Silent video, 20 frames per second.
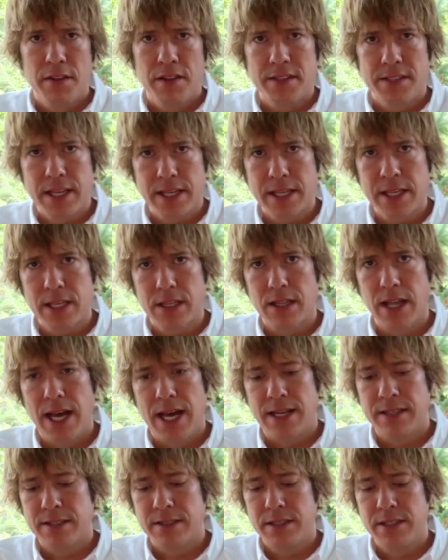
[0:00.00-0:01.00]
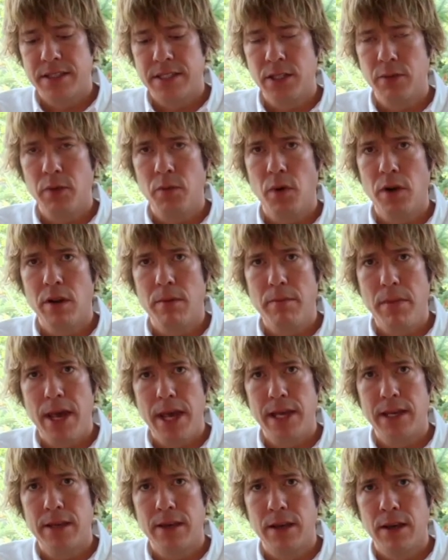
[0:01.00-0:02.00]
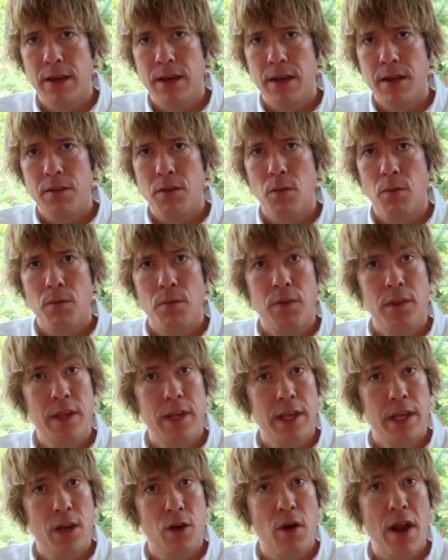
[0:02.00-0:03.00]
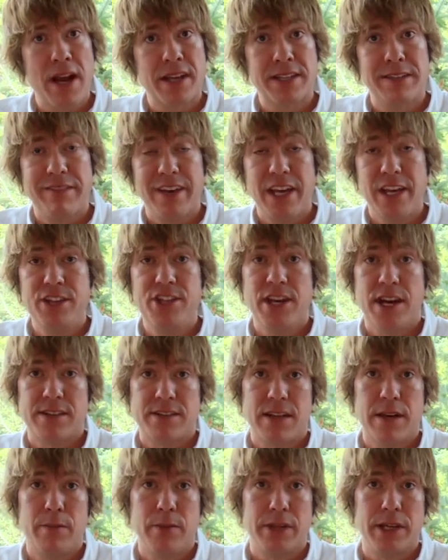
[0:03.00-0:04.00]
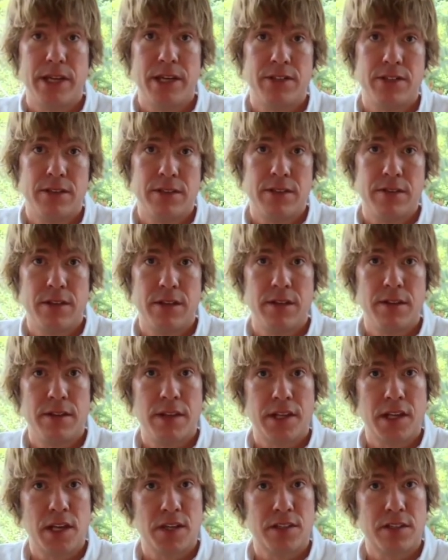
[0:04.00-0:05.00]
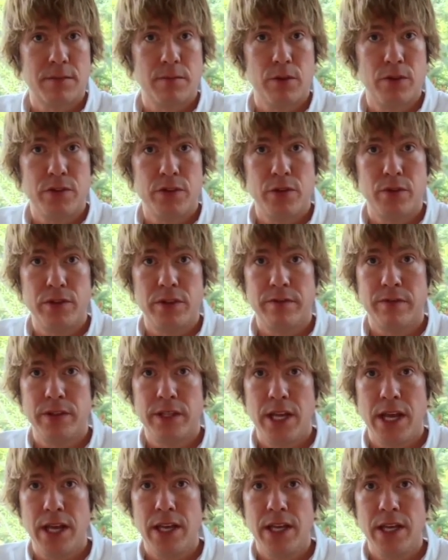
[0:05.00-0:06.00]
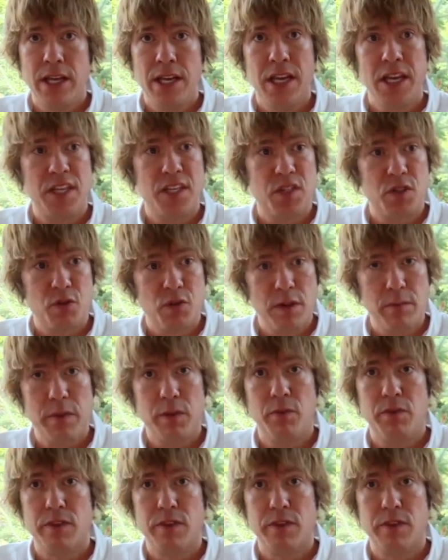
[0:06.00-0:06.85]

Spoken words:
The second class is that we want to make the interactive AJAX applications that customers use every day extremely